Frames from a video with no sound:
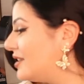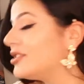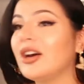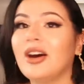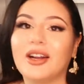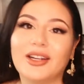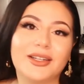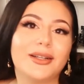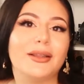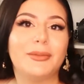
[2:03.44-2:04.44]
These
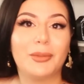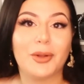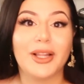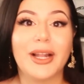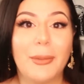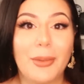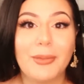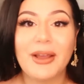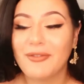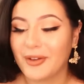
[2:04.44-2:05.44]
are, let me pull it up
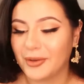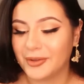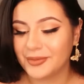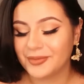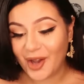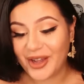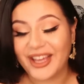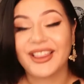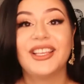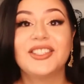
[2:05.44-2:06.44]
on my phone.
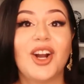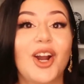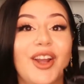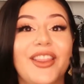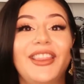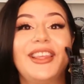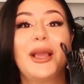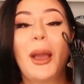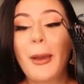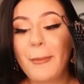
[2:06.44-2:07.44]
Okay, these are
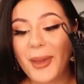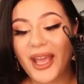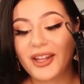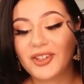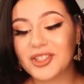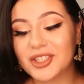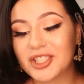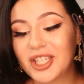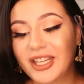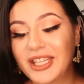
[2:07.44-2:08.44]
the panel
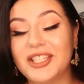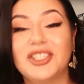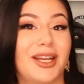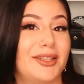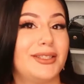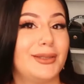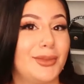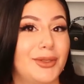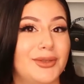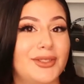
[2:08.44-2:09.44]
chunky Chelsea
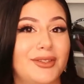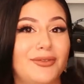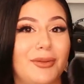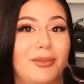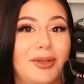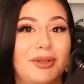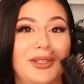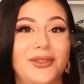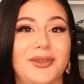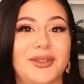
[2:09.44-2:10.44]
boots from
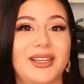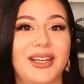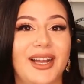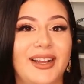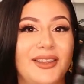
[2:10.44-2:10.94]
Boohoo. I